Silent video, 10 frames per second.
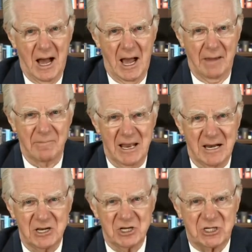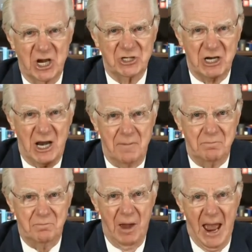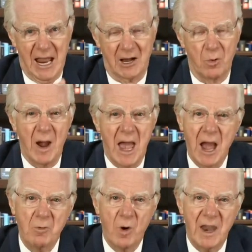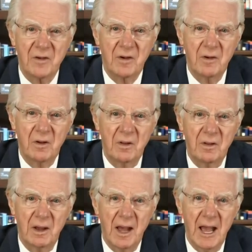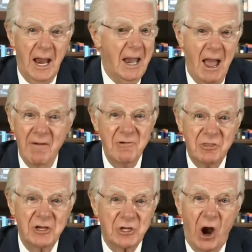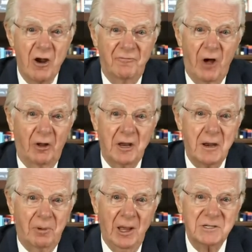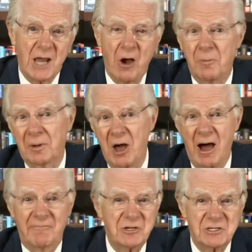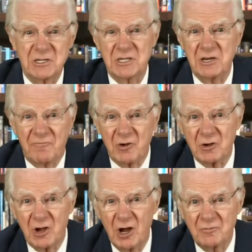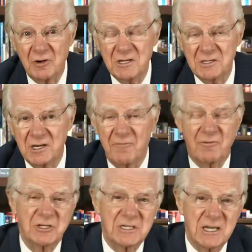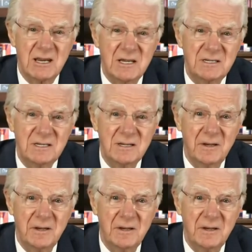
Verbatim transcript: I made a decision and bang, away I went. And everything started to fall into place. I opened offices in different countries, in different cities.